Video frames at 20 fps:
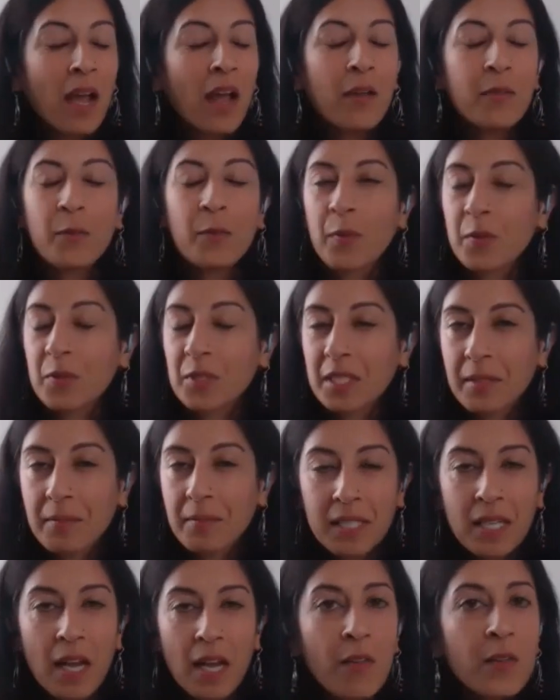either with your
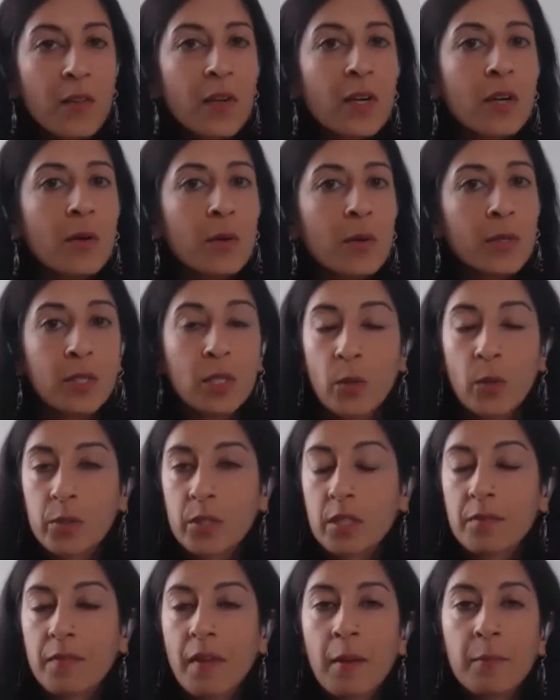significant other or your
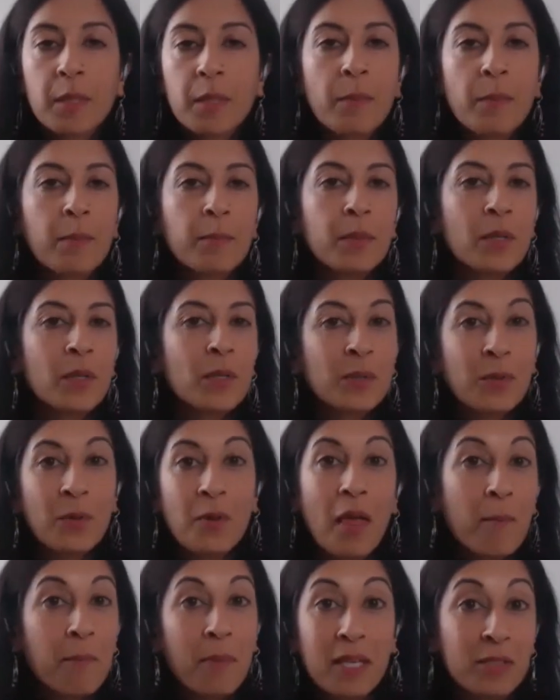closest family members or
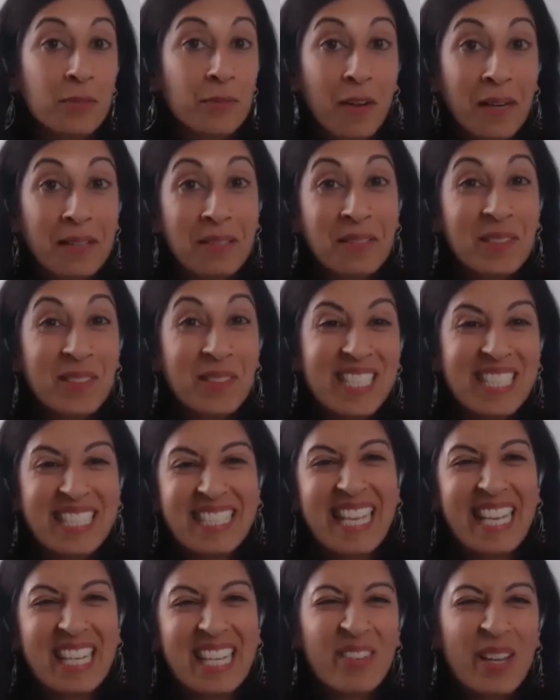that best friend who's
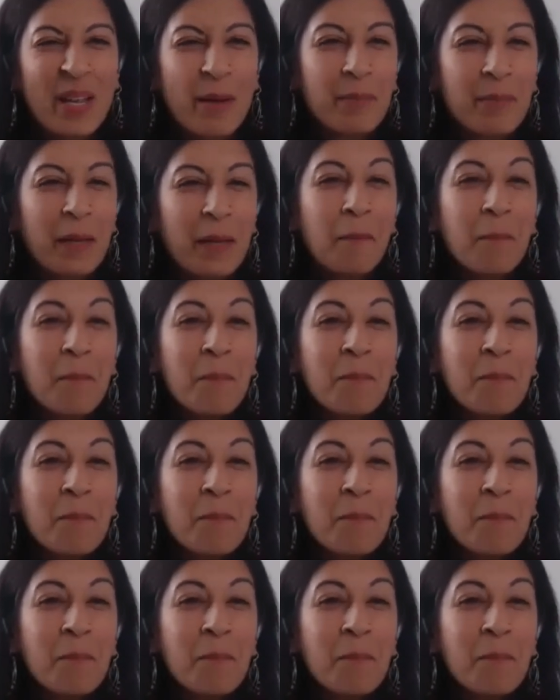just like family?